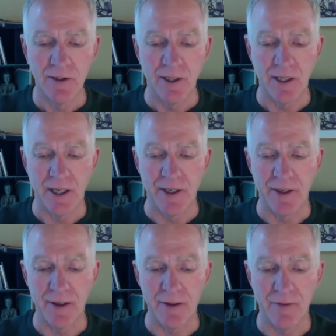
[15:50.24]

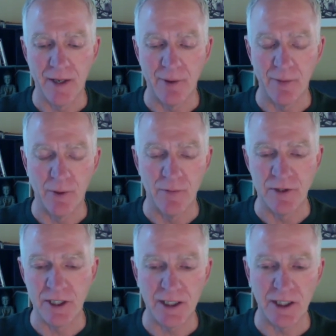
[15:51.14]
And they removed
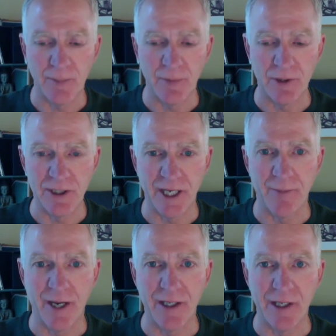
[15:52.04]
60%
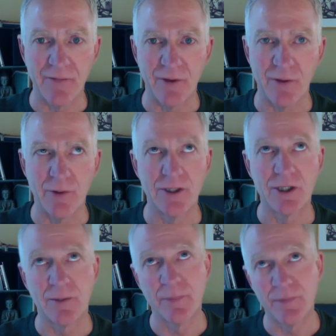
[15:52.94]
of my liver,
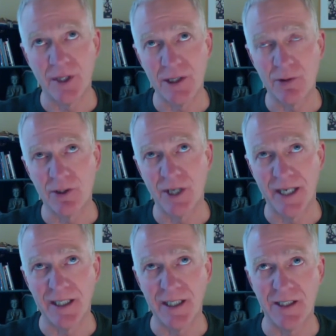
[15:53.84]
which this was
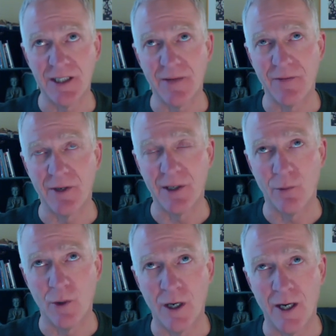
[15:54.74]

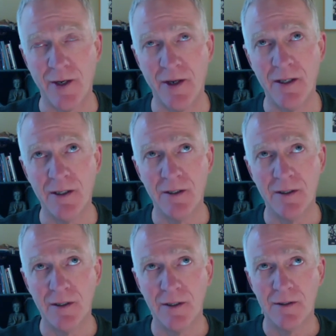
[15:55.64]
1971,
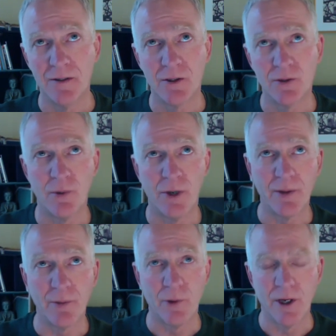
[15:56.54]

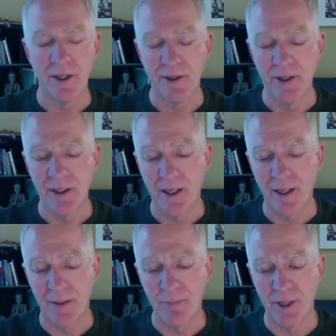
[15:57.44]
21
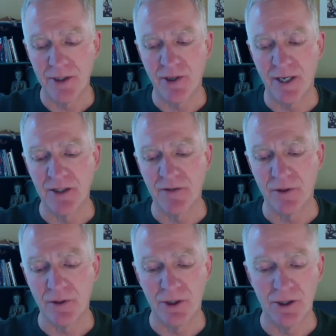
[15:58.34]
blood
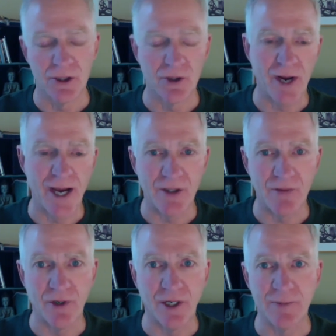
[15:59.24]
transfusions, cracked
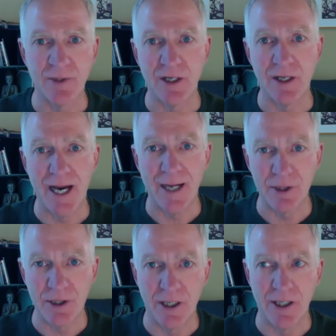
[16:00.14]
ribs,
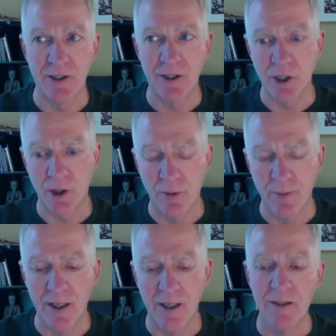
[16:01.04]
collapsed lung,
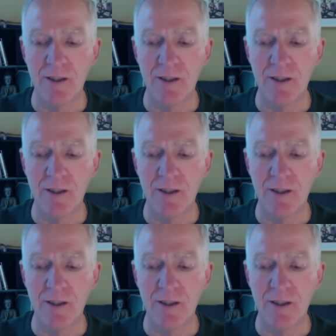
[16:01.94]
coma